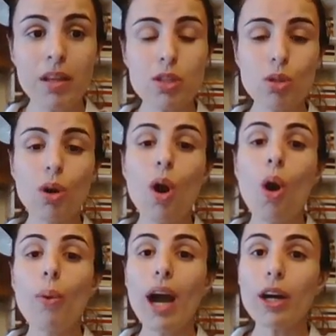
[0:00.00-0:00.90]
So
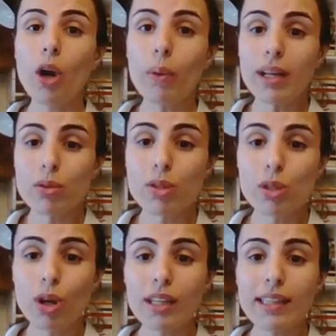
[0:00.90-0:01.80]
we are going to
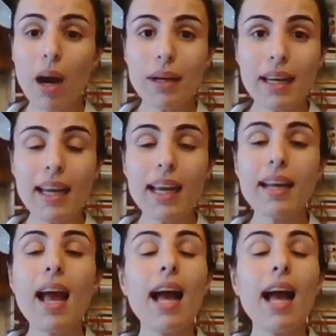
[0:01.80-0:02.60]
scroll down in here